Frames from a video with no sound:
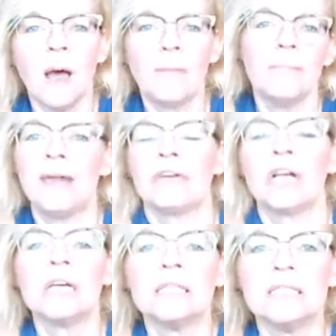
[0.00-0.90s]

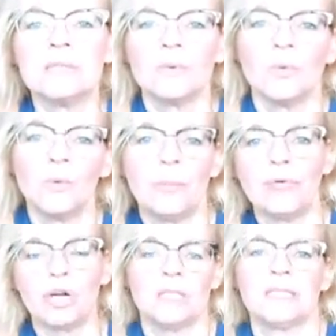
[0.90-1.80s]
Americans with all the
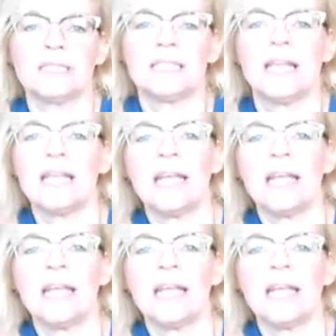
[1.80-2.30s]
products that they